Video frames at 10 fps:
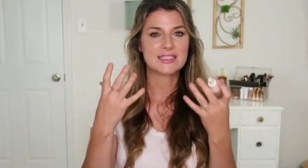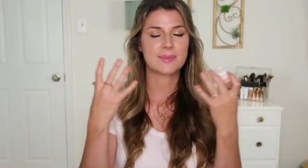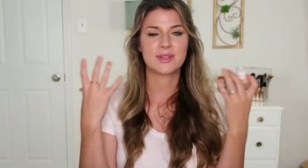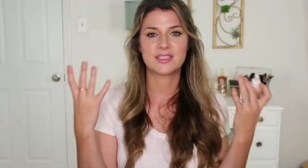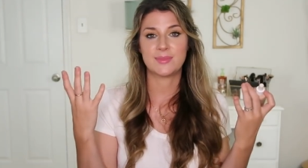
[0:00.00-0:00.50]

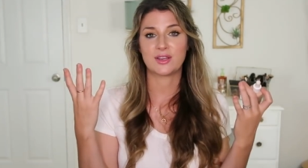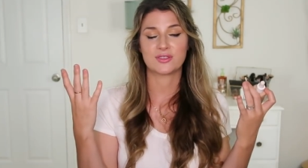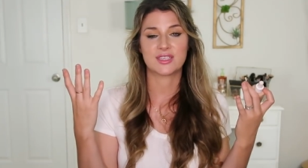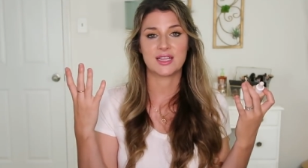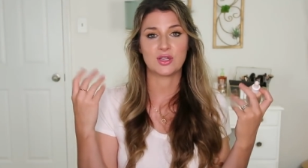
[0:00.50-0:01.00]
something to make
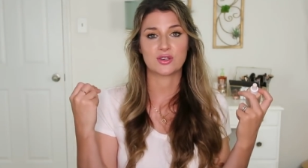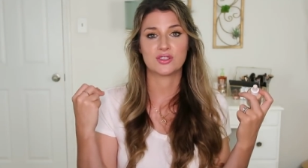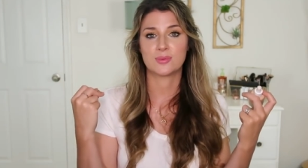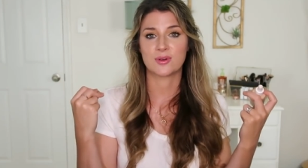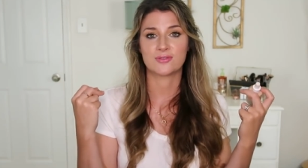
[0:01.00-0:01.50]
your skin
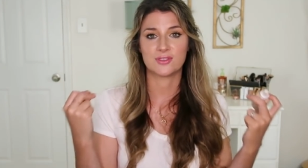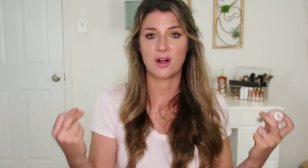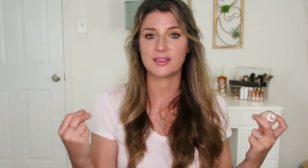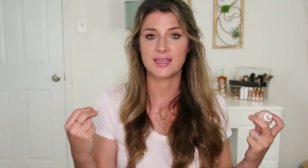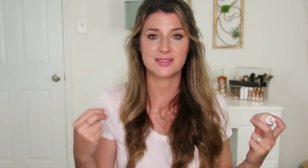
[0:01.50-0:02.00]
look super
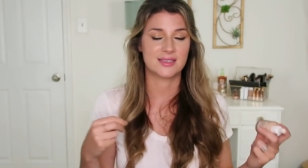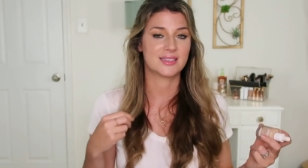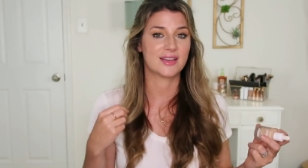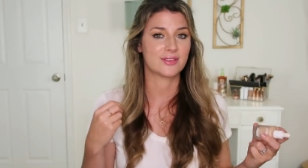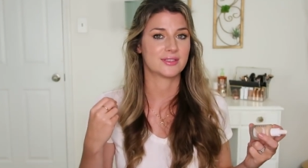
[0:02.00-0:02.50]
flawless
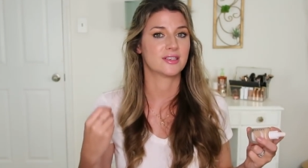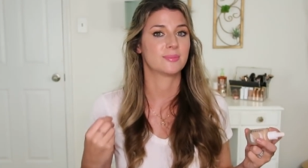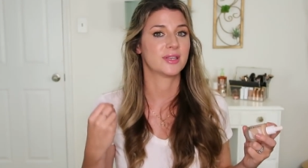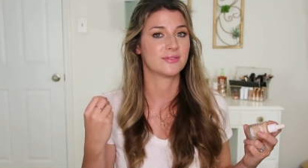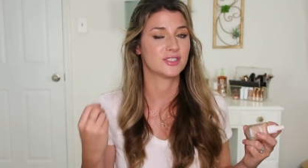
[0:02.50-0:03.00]
and to give a
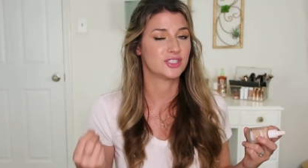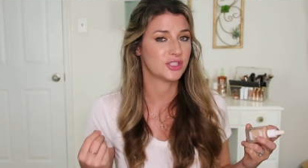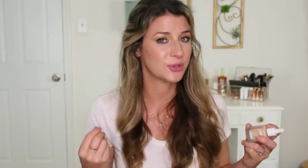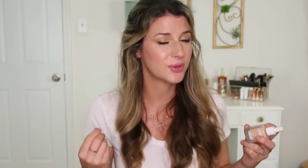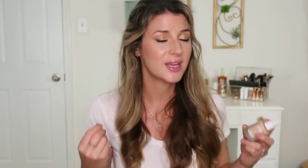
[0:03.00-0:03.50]
little bit of a
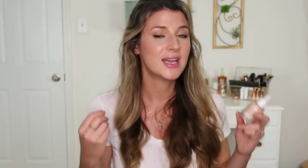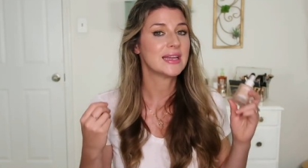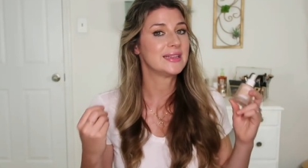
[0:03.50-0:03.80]
do,